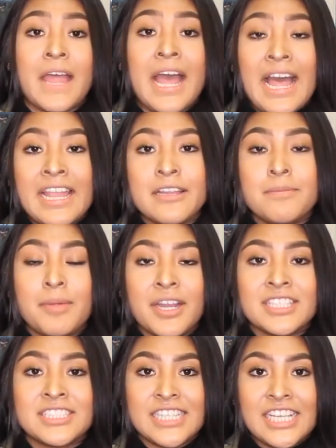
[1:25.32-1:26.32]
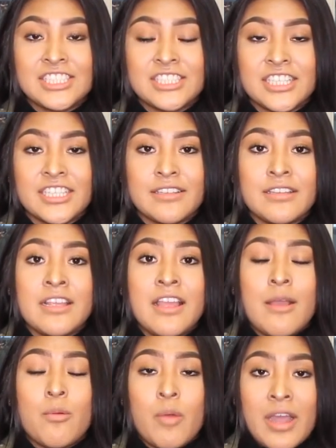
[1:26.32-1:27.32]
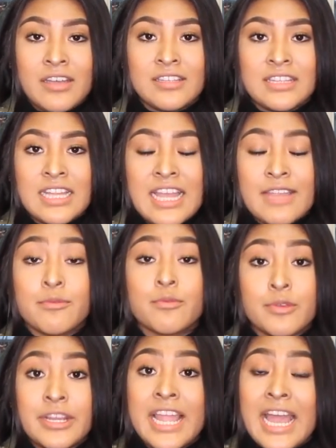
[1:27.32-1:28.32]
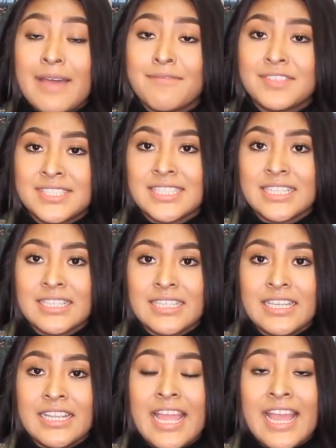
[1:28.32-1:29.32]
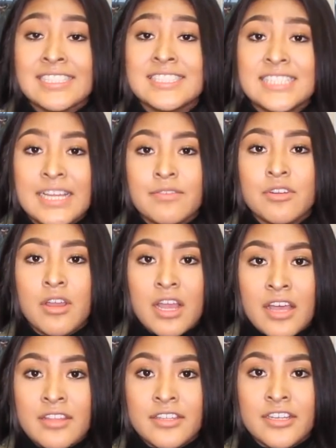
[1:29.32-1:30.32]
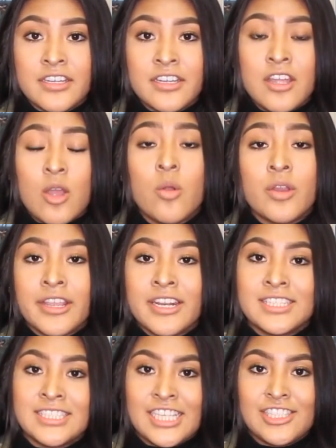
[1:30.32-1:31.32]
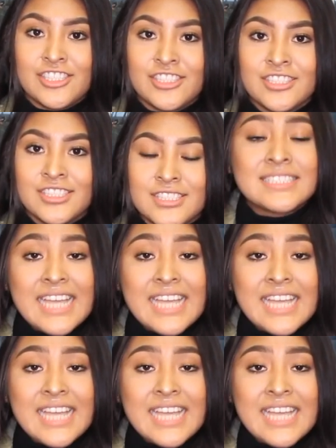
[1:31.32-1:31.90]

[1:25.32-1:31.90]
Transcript: the Ironbark Station Wildlife Rehab Facility, and several other organizations.